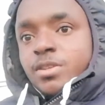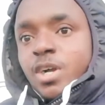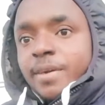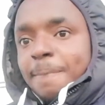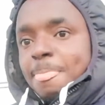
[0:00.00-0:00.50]

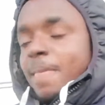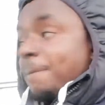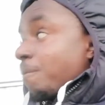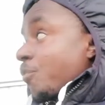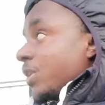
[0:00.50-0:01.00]
yeah
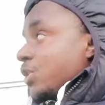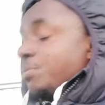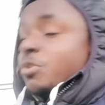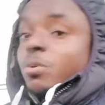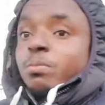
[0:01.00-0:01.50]

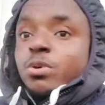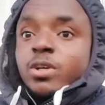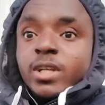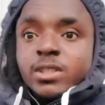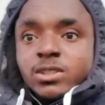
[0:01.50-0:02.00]
it's me your
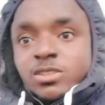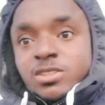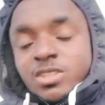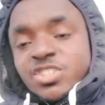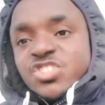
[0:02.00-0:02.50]
boy
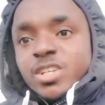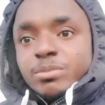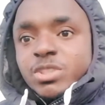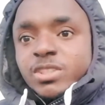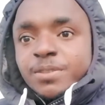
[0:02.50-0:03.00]
K
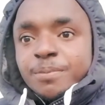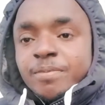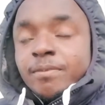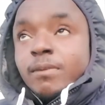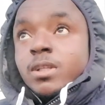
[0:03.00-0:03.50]
Samson
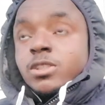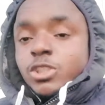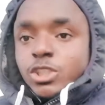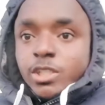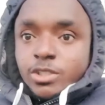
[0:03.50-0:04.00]

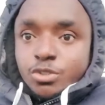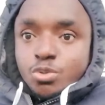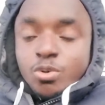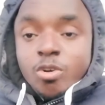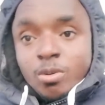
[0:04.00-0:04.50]
shout
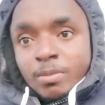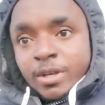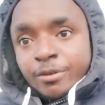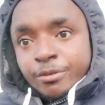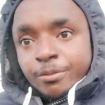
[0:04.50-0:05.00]
out to all
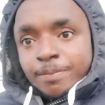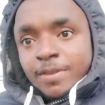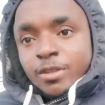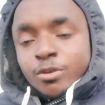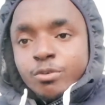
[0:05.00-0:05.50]
my
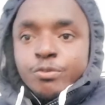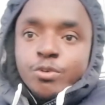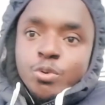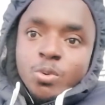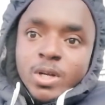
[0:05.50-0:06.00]

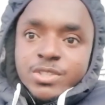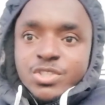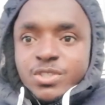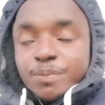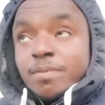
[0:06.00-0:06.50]

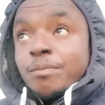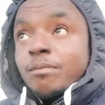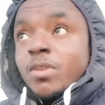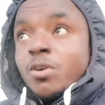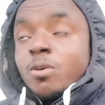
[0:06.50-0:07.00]
followers
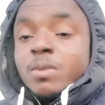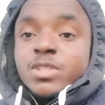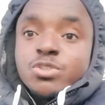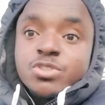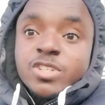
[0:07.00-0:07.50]
all
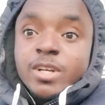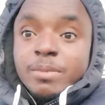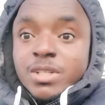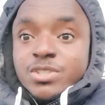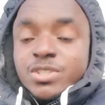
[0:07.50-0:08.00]
my
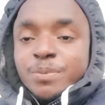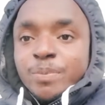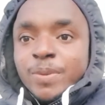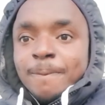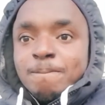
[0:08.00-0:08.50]
subscribers
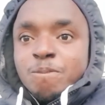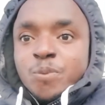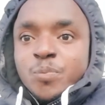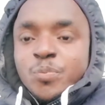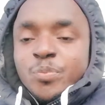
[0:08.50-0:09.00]

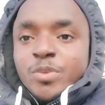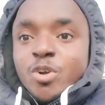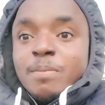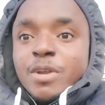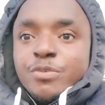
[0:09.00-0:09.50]

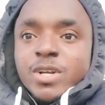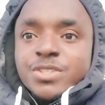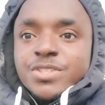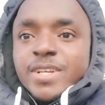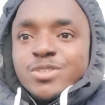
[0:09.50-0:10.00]
all my
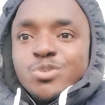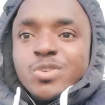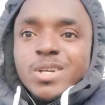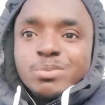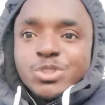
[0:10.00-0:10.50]
fans I
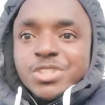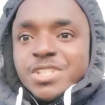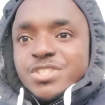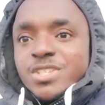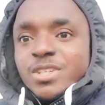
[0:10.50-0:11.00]
truly
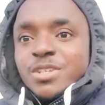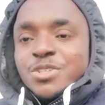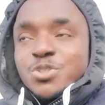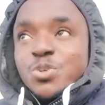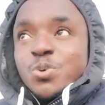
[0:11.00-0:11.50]
appreciate
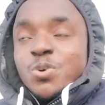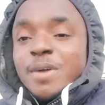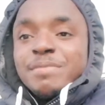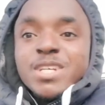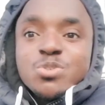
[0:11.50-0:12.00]
so
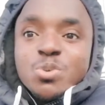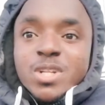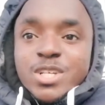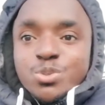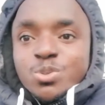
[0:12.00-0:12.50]
I'm here to
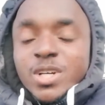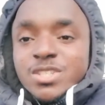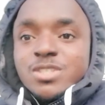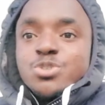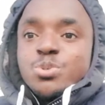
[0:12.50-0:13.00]
let you know
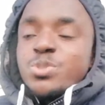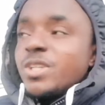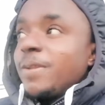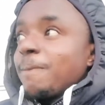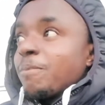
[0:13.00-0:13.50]
as a
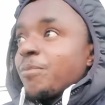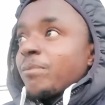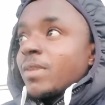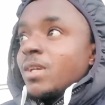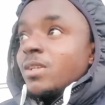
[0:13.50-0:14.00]
choosing
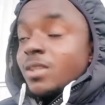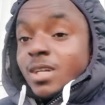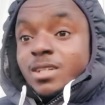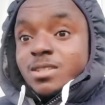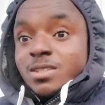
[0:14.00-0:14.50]

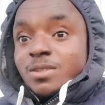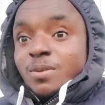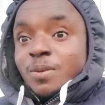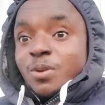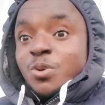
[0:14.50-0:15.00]
that
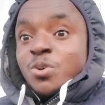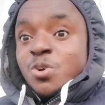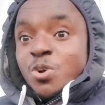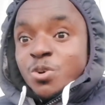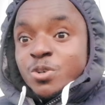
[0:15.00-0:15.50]

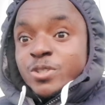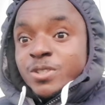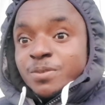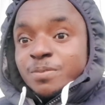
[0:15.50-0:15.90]
God